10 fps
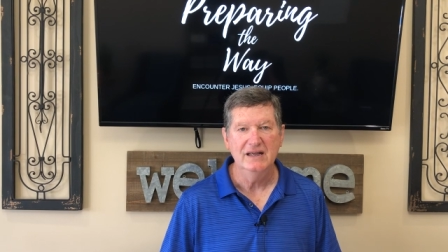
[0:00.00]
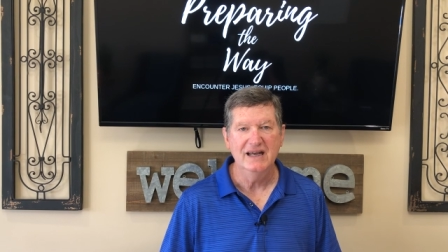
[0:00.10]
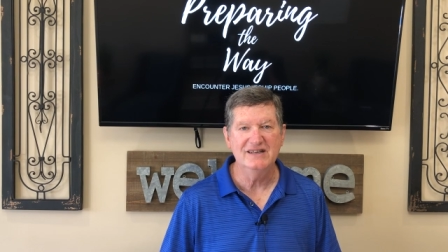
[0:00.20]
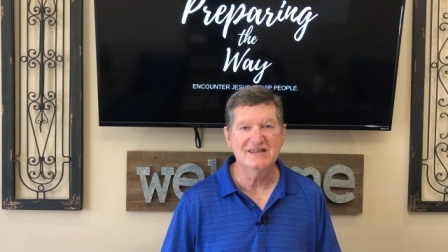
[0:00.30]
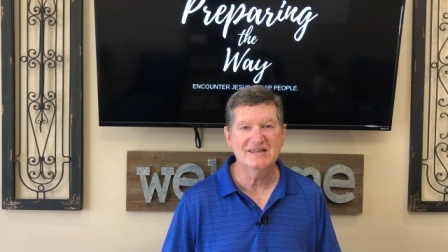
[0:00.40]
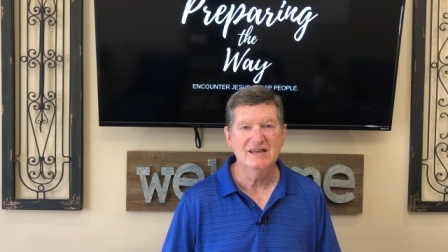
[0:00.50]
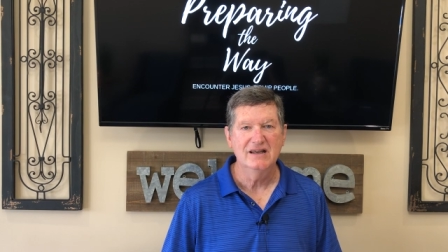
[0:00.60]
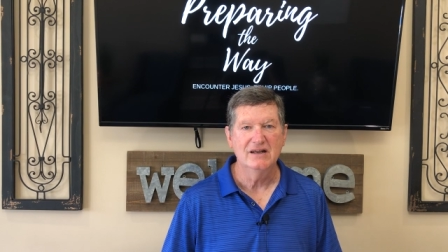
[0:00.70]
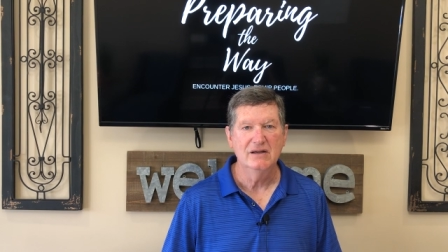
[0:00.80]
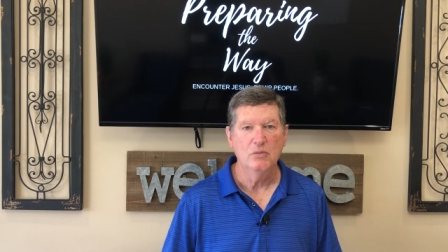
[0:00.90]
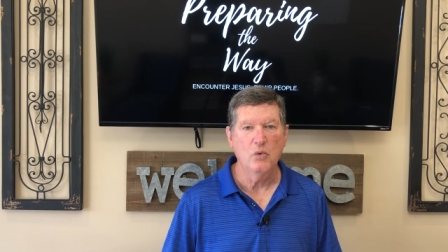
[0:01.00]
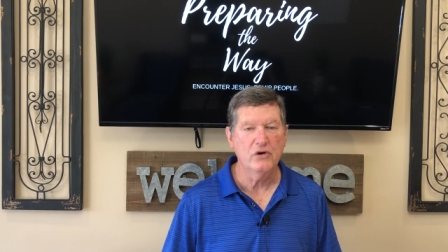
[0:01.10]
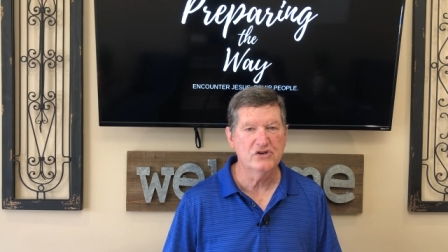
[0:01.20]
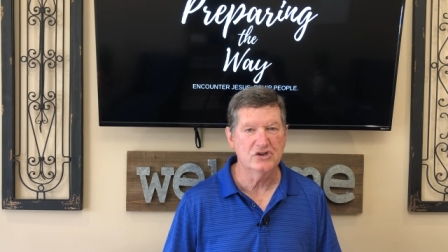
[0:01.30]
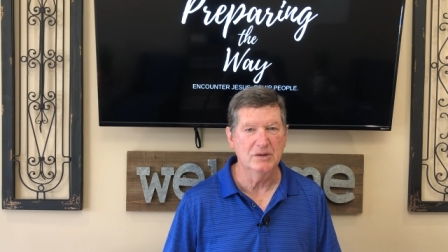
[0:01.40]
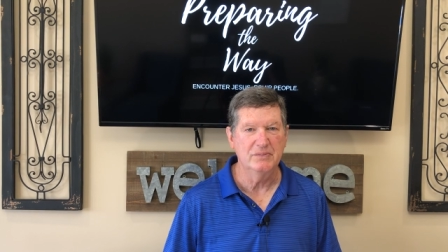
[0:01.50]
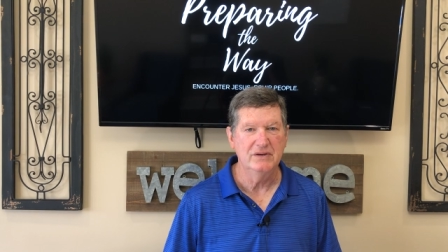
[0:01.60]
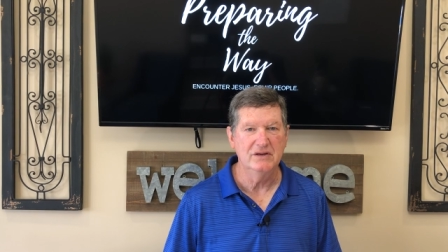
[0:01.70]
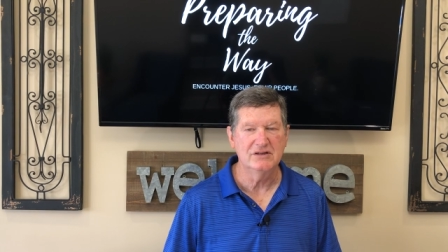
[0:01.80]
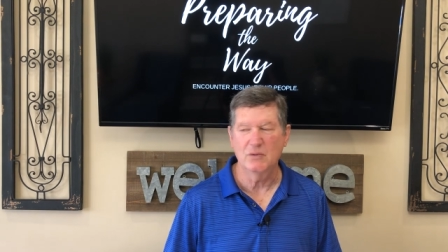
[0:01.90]
and just worship.
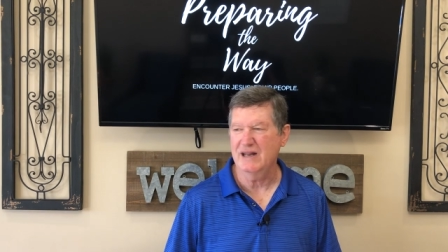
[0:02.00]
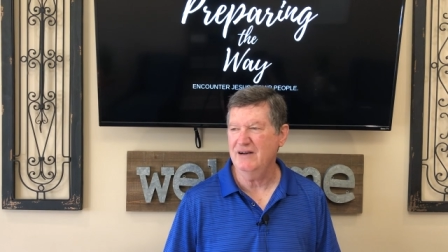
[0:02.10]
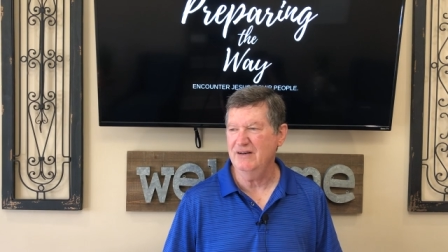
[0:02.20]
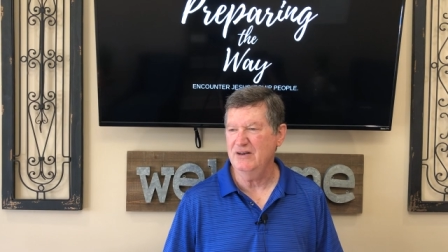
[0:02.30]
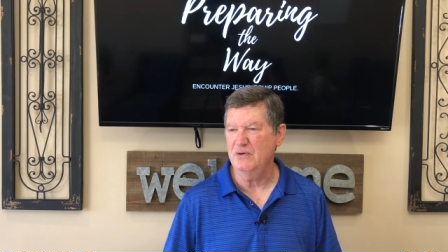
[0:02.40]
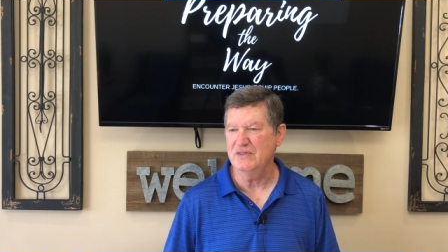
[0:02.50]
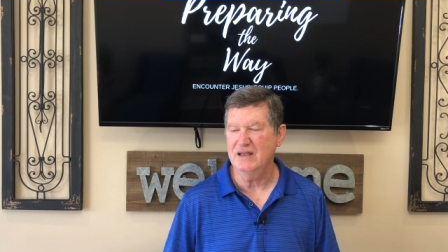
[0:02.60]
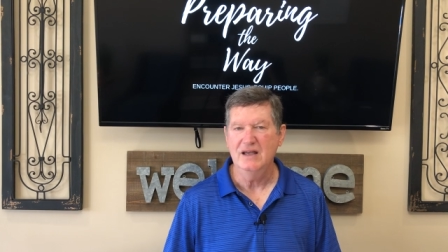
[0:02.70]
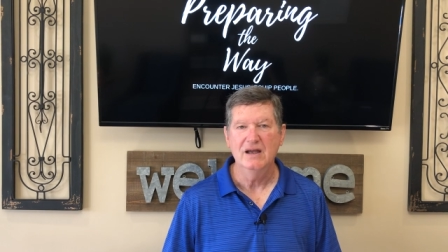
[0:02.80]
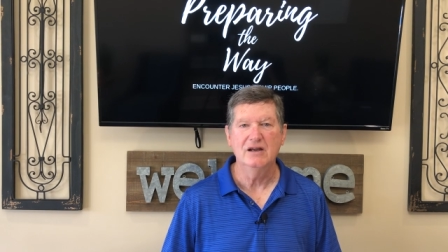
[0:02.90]
You say, Well, I don't know anything.